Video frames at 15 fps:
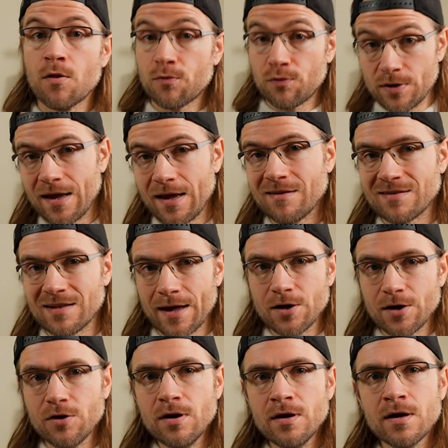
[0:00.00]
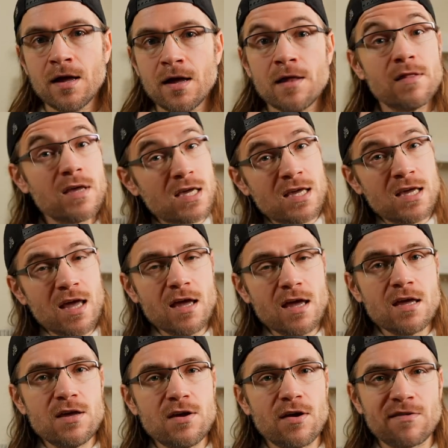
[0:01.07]
3 days later, the king
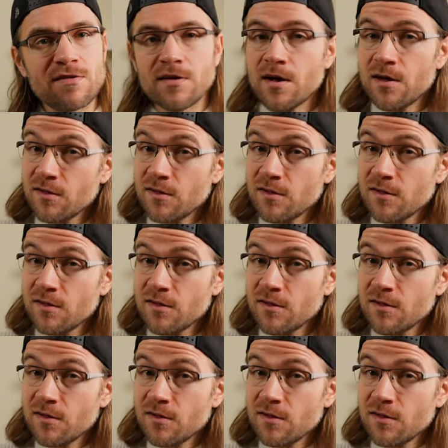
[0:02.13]
hears